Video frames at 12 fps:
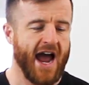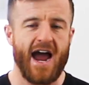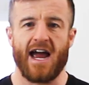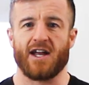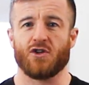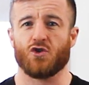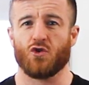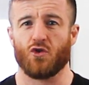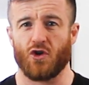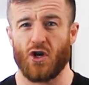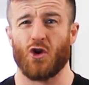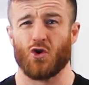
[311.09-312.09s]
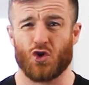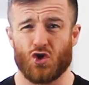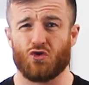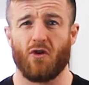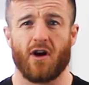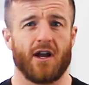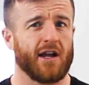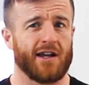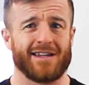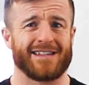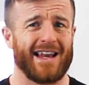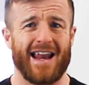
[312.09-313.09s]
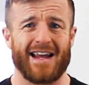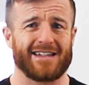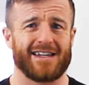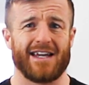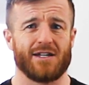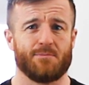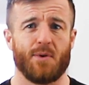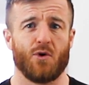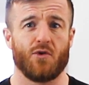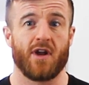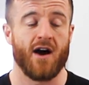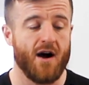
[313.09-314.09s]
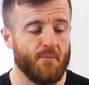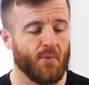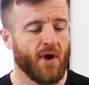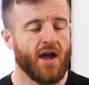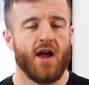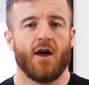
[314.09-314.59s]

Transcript: and you're struggling because the lactate's building up,